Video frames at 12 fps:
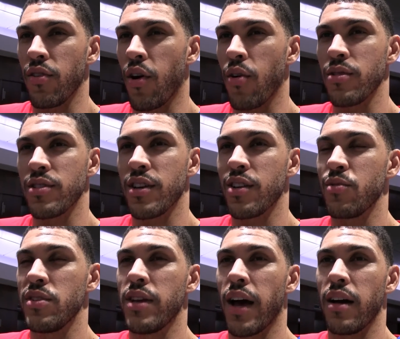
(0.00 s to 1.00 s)
You always got to be
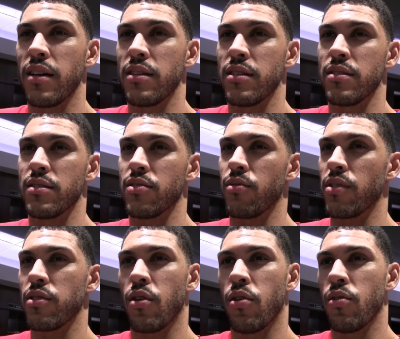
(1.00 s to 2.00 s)
dialed in
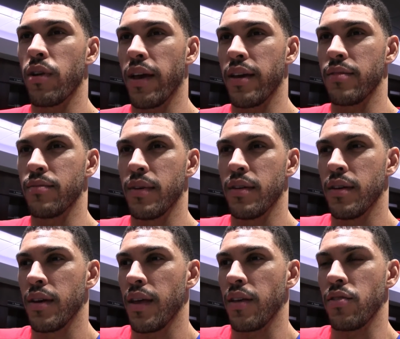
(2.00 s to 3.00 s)
throughout the whole game.
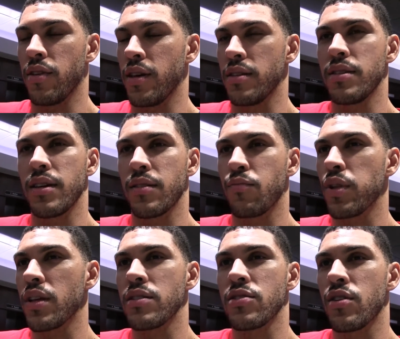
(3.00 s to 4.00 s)
You can't take
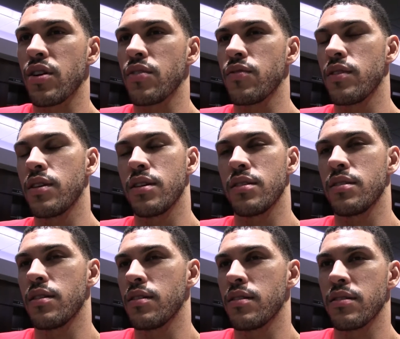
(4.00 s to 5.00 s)
plays off, you can't
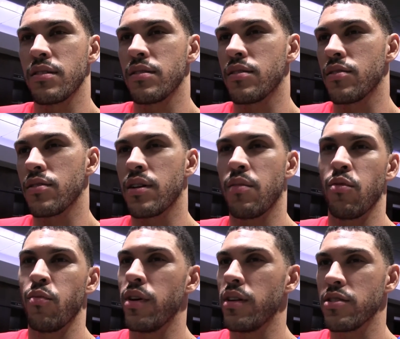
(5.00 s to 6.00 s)
take, you know, a couple
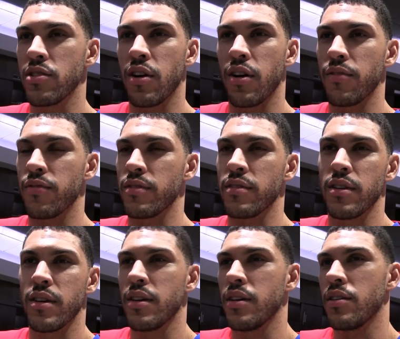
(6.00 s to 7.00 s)
minutes off and,
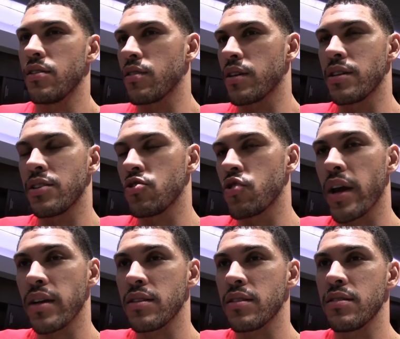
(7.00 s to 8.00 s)
you know, get
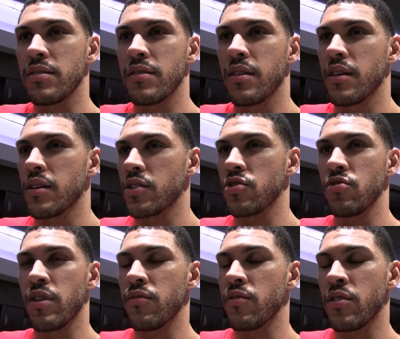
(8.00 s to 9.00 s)
distracted, because you
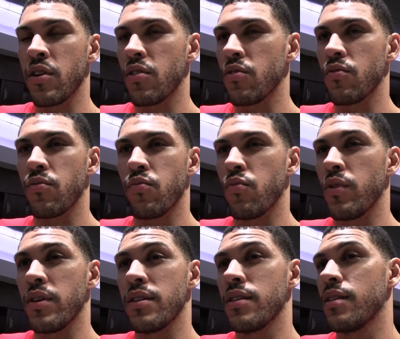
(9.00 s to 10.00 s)
never know
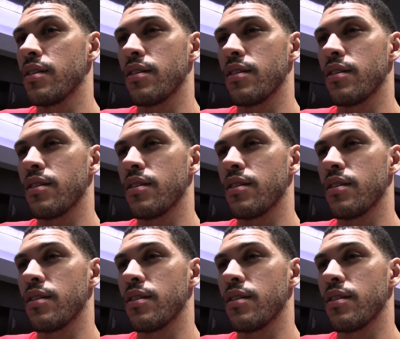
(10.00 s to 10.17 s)
when